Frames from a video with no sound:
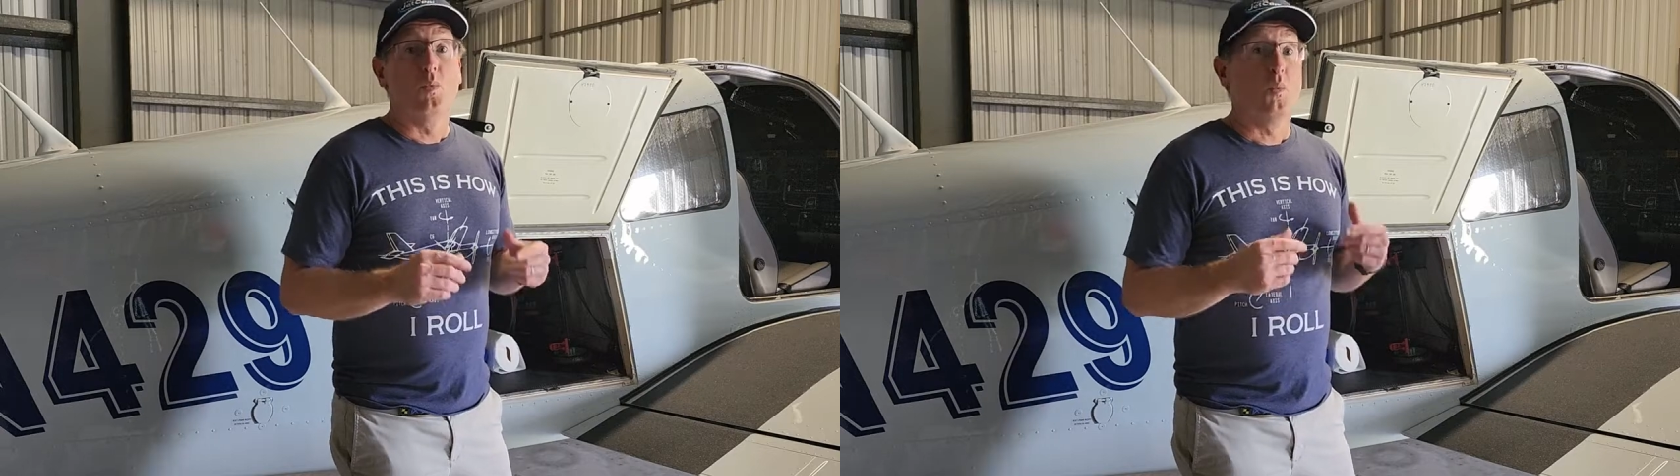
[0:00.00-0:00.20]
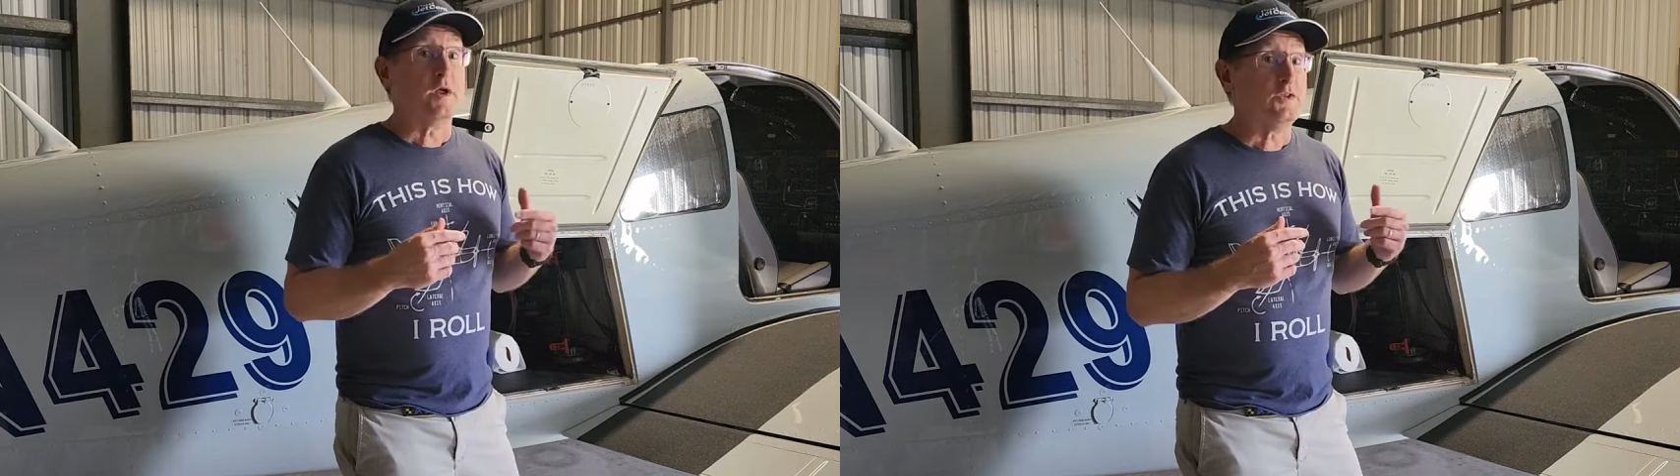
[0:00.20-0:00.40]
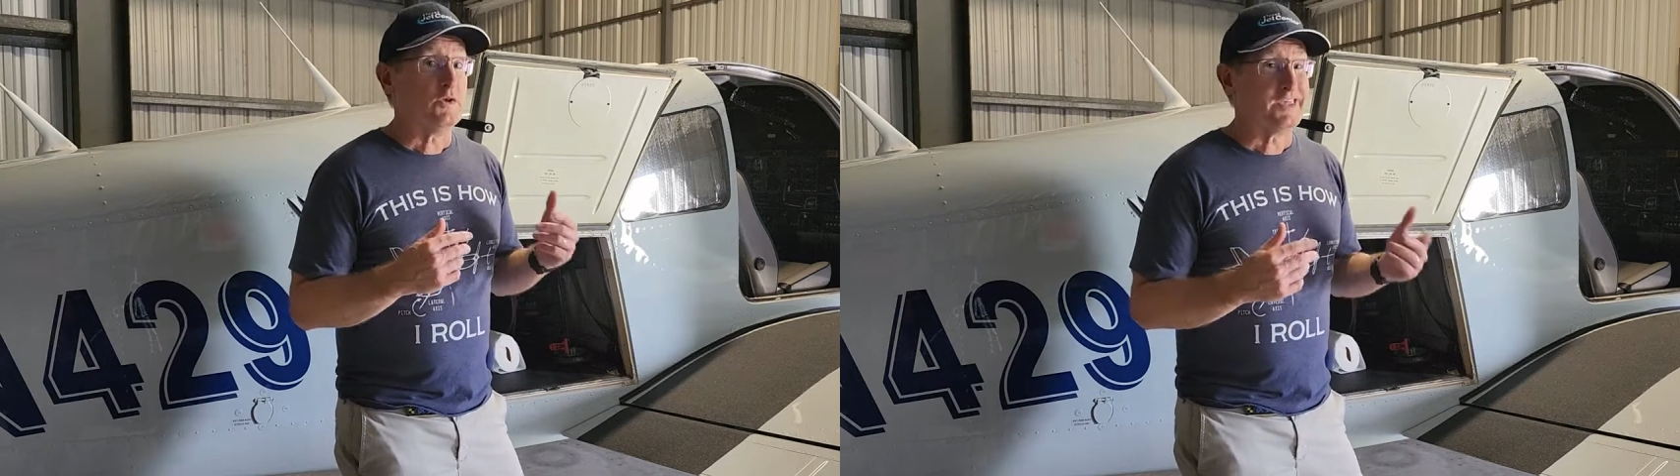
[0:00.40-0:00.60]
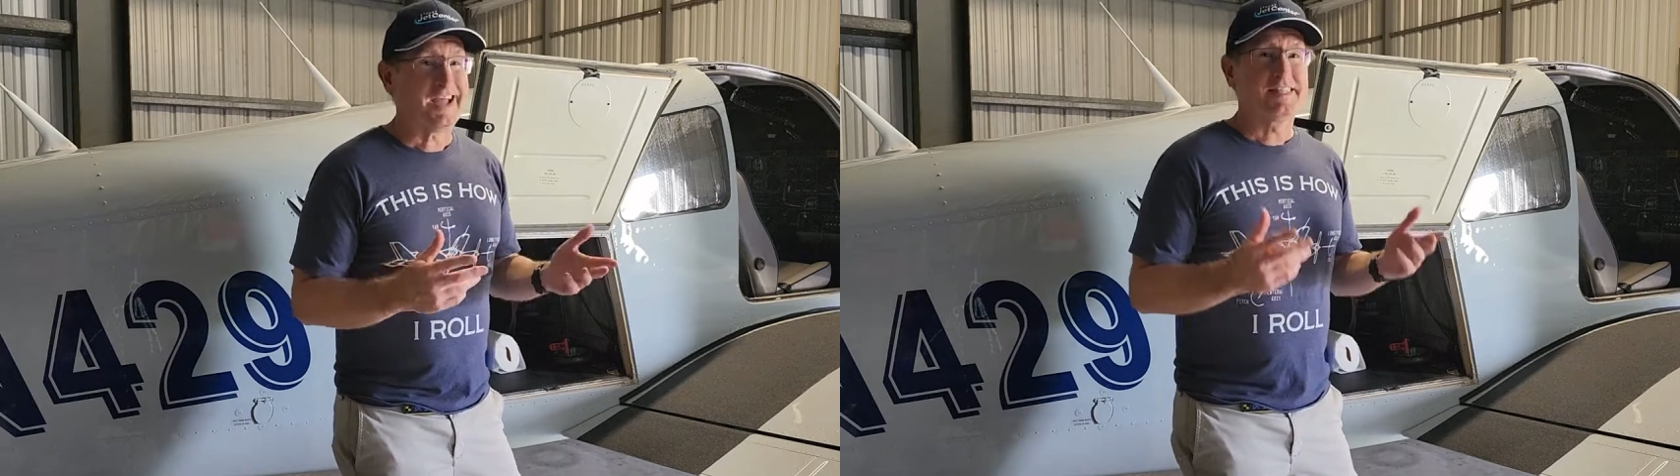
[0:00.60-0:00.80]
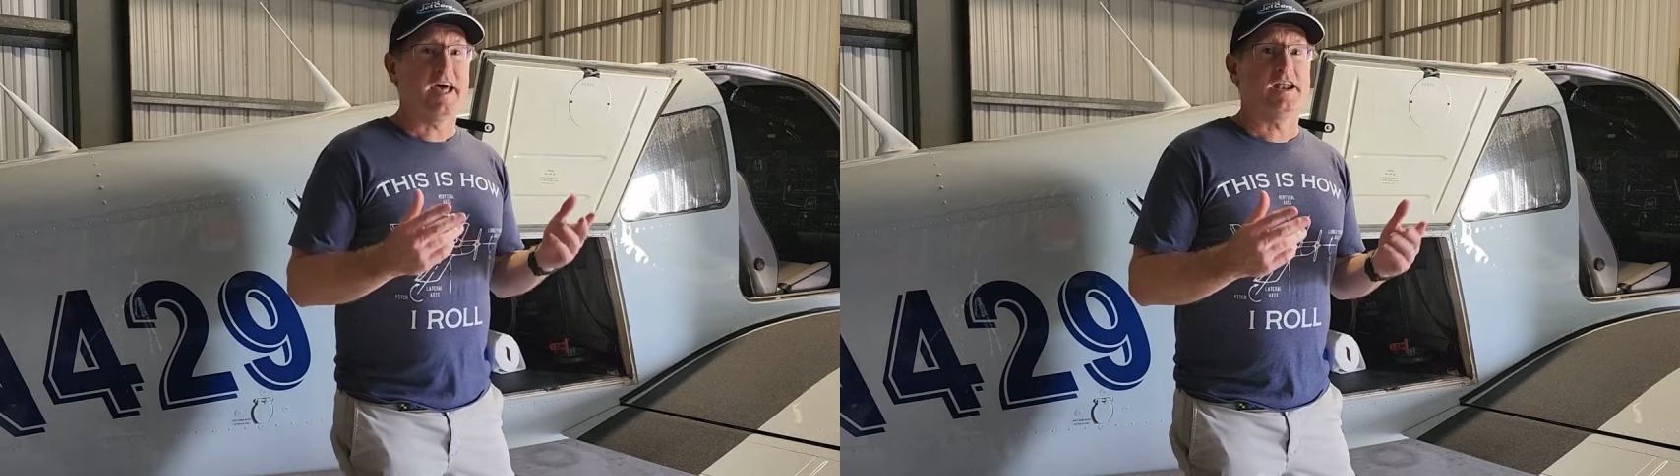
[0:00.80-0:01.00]
when you
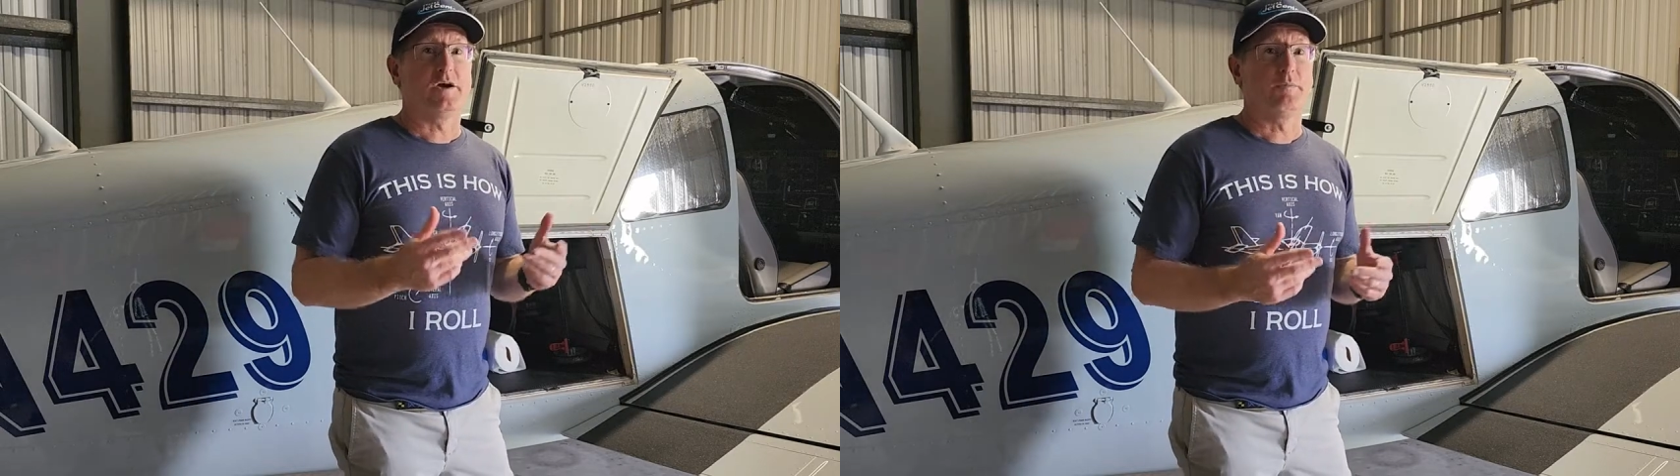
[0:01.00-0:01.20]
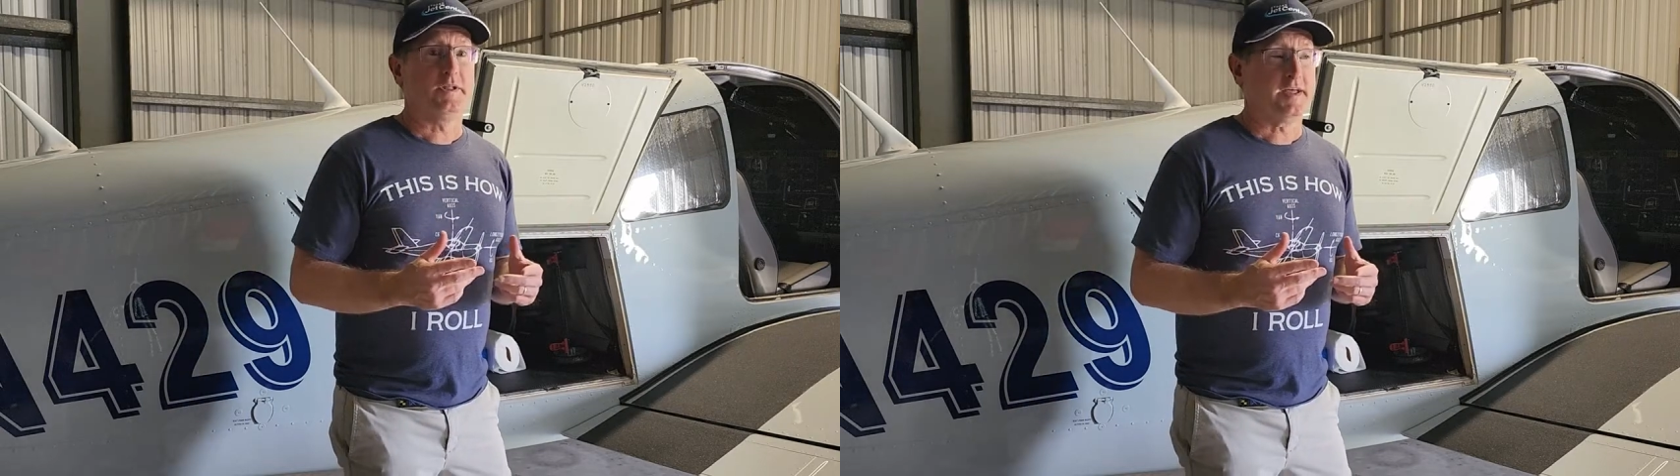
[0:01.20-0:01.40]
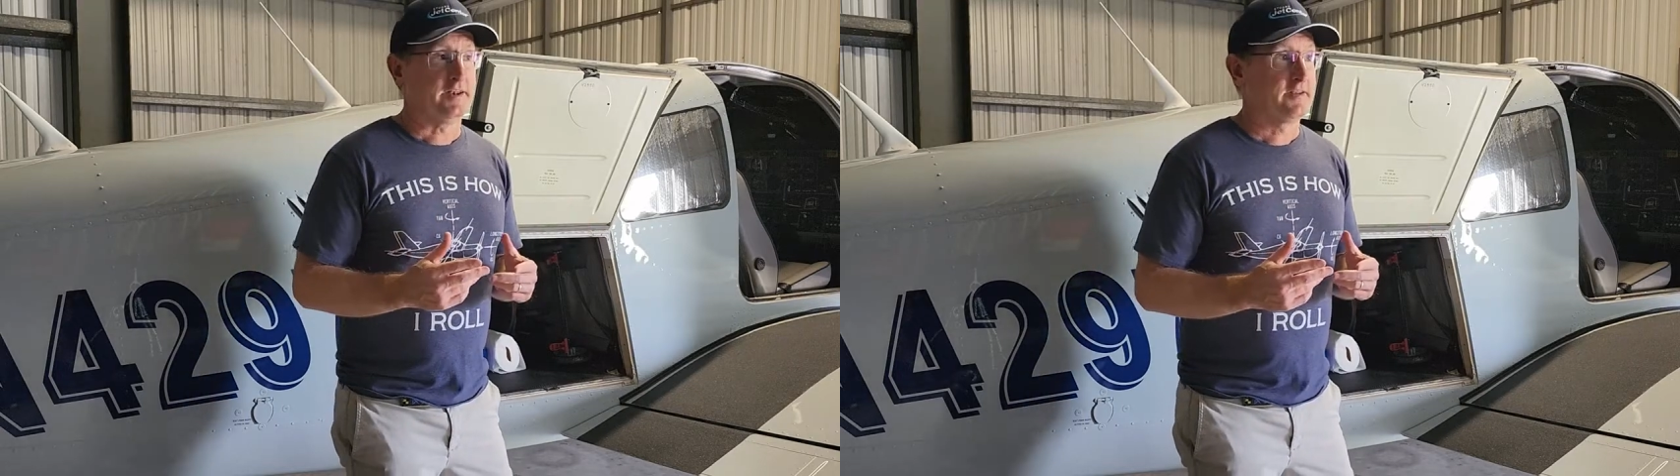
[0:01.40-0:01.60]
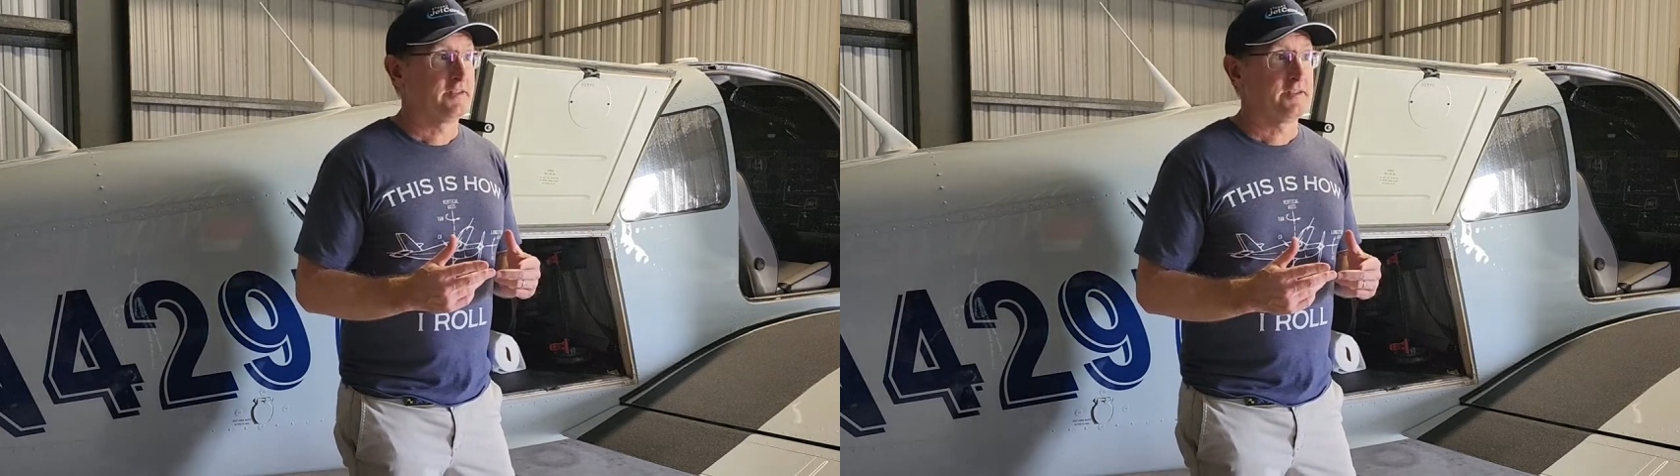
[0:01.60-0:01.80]
get that airplane,